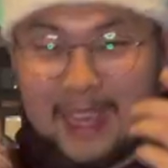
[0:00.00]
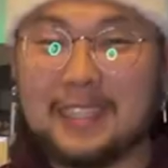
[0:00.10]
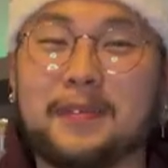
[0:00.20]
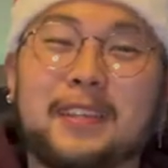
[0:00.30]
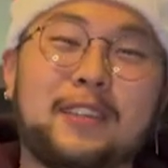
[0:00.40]
it's
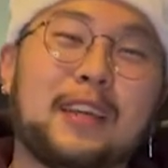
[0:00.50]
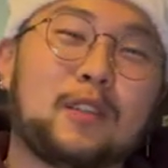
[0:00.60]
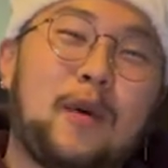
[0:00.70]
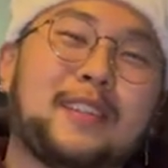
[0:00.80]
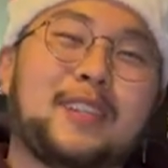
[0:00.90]
because you guys are
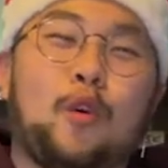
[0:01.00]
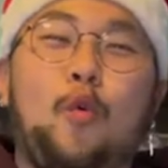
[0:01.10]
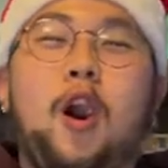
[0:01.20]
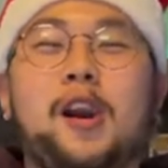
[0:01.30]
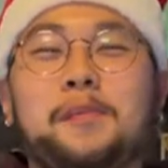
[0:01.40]
watching
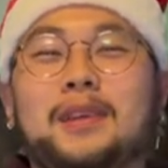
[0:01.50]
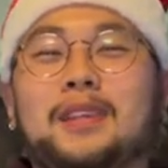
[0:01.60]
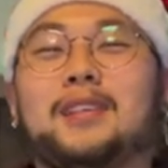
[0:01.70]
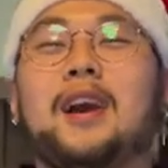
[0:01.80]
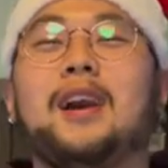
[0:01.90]
Wongmas.